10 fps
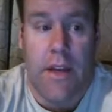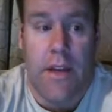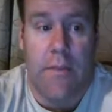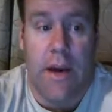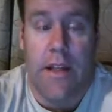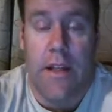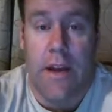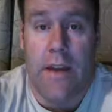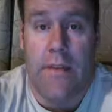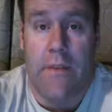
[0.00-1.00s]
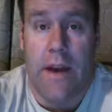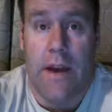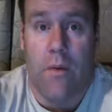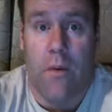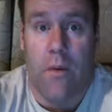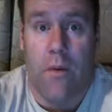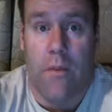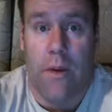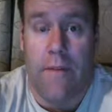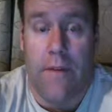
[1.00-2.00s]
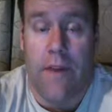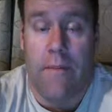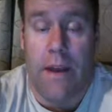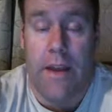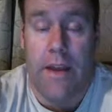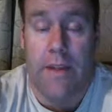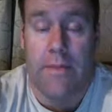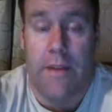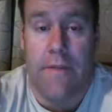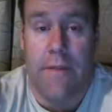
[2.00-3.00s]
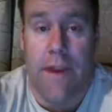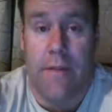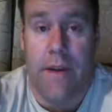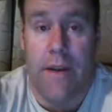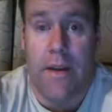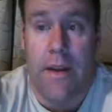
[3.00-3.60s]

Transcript: in my life, in my world, are my kids and my family,